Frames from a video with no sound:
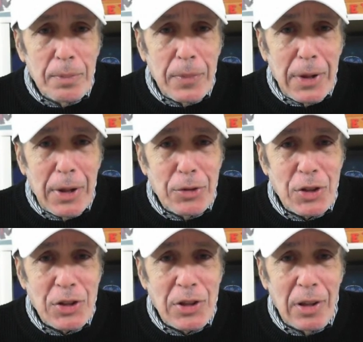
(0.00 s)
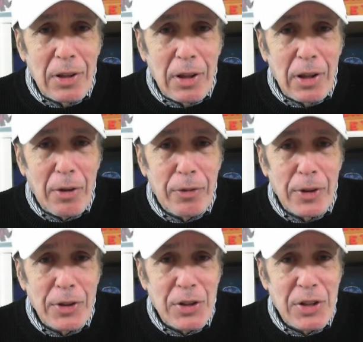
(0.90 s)
it's just a lot of fun
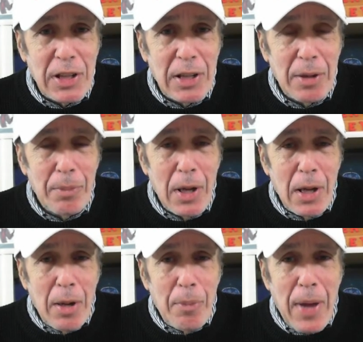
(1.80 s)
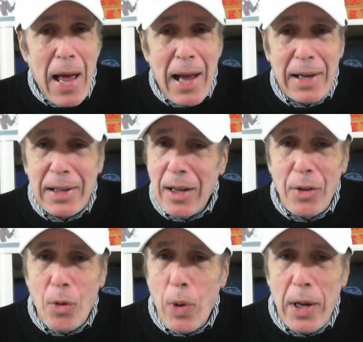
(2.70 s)
to see him back, and
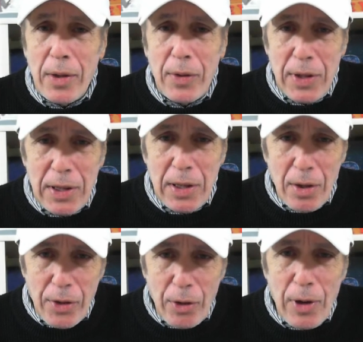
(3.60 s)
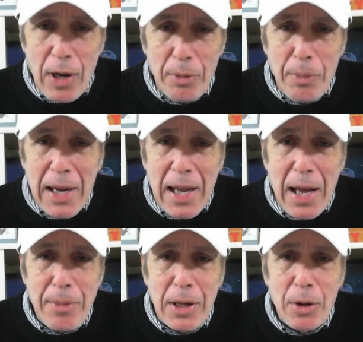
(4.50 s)
the way that the crowd of
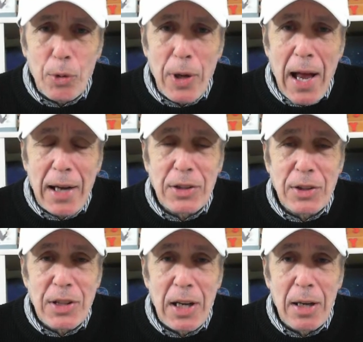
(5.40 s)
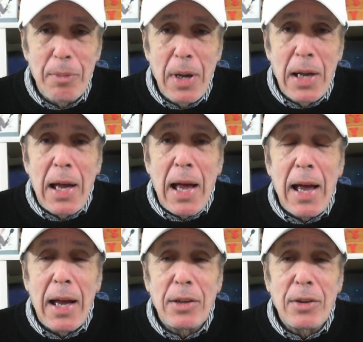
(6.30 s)
Miami reacted to him,
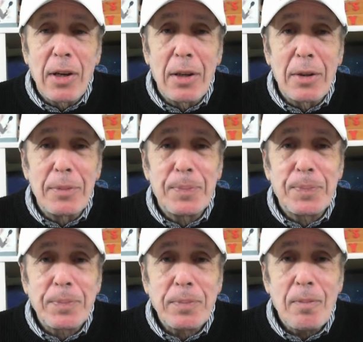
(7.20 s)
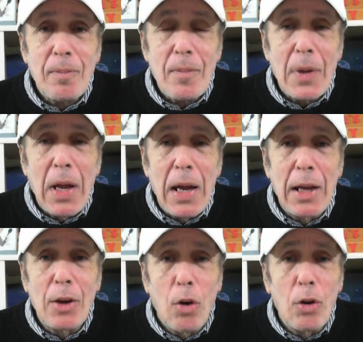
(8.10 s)
and
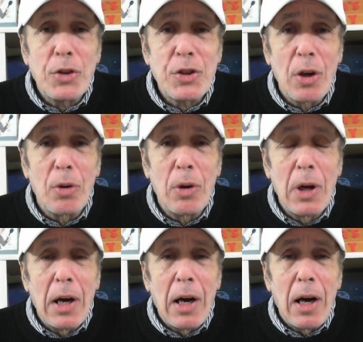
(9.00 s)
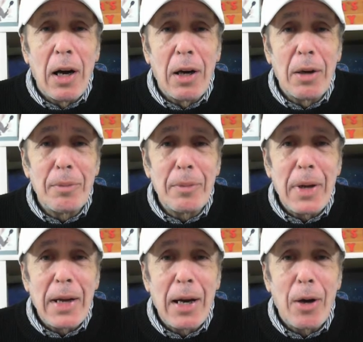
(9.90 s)
also
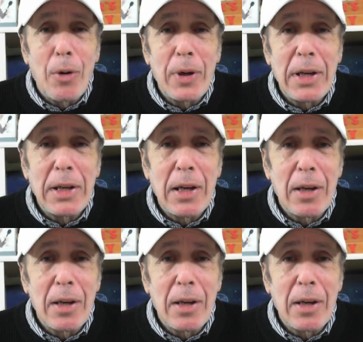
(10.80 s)
how he